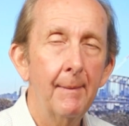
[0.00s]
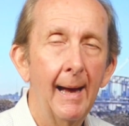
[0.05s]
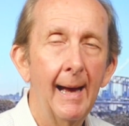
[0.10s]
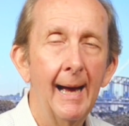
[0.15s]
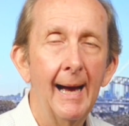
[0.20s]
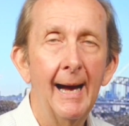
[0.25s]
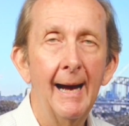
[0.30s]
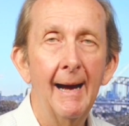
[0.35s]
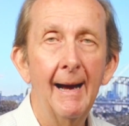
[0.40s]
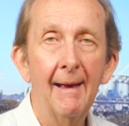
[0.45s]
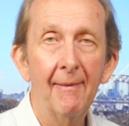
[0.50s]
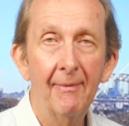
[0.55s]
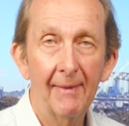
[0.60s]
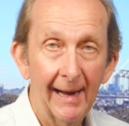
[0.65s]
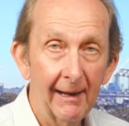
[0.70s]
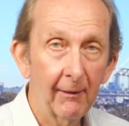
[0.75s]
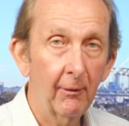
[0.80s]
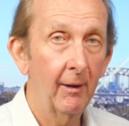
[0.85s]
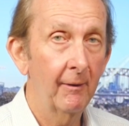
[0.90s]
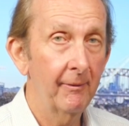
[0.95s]
and
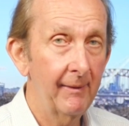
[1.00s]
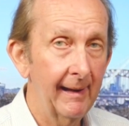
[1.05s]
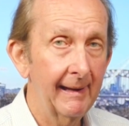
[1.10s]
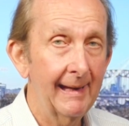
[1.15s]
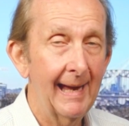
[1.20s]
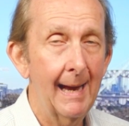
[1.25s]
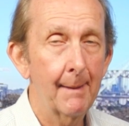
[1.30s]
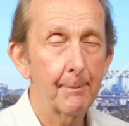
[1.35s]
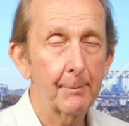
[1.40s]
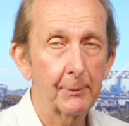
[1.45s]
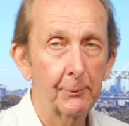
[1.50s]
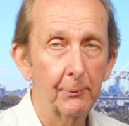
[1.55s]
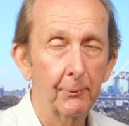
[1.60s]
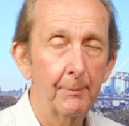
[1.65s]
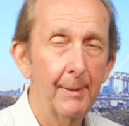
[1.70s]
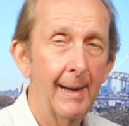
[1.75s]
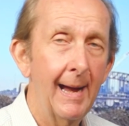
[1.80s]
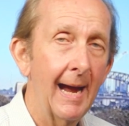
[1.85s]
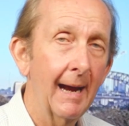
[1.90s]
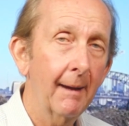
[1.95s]
they got their capital
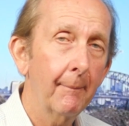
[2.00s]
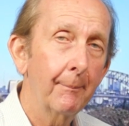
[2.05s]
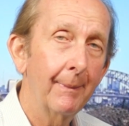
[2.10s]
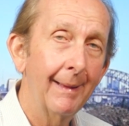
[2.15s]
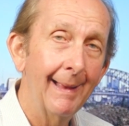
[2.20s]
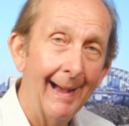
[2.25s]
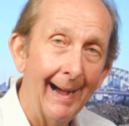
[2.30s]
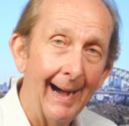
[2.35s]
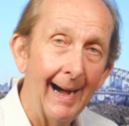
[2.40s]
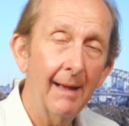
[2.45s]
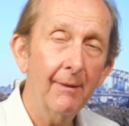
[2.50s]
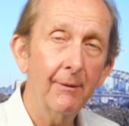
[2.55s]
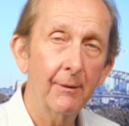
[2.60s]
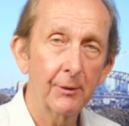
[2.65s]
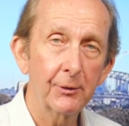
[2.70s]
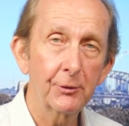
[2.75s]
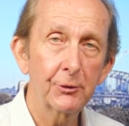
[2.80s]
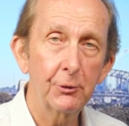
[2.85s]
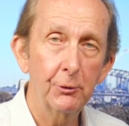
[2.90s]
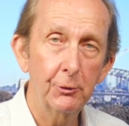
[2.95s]
back, but
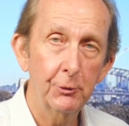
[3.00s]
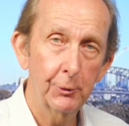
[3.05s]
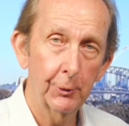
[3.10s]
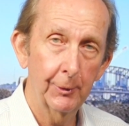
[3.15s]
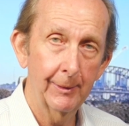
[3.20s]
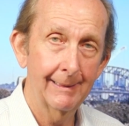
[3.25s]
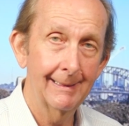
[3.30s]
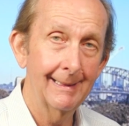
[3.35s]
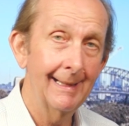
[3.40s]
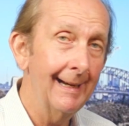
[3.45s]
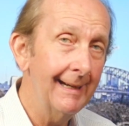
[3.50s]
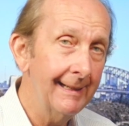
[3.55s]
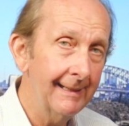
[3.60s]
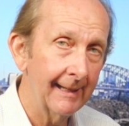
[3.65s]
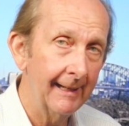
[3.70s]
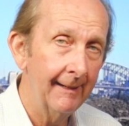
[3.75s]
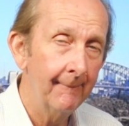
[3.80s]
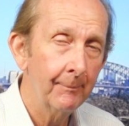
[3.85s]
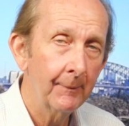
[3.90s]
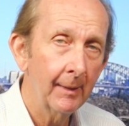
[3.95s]
others who joined
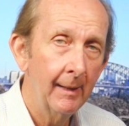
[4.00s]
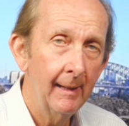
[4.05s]
later